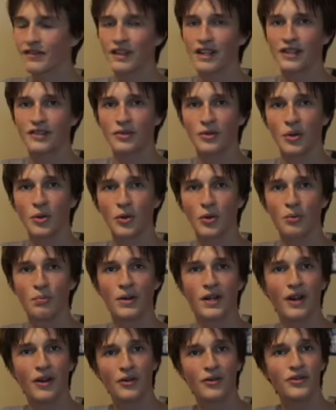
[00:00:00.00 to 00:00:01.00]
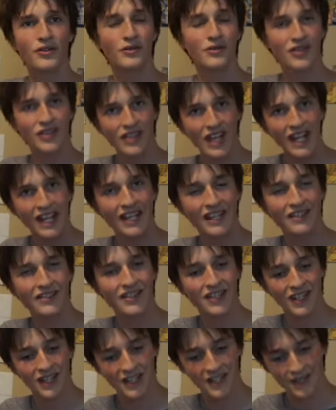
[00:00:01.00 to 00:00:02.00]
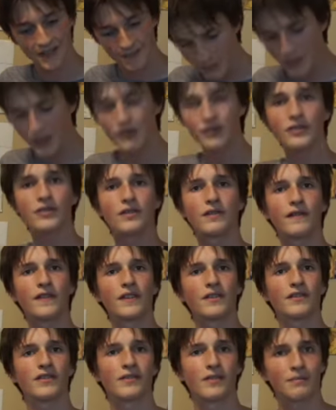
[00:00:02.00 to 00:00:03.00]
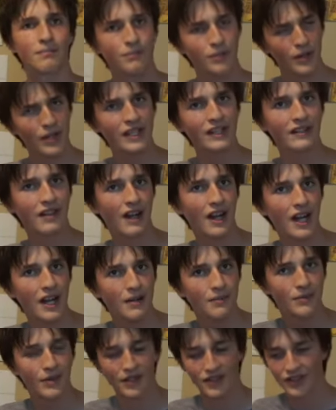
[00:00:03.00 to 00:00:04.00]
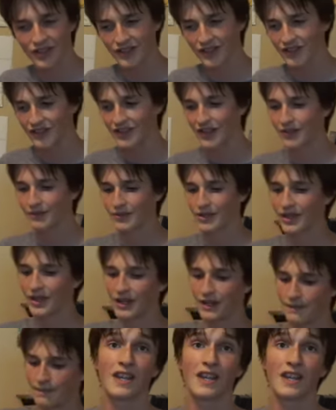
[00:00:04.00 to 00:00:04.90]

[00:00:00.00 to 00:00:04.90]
gets old, but also stays, but also feels pretty timeless at the same time.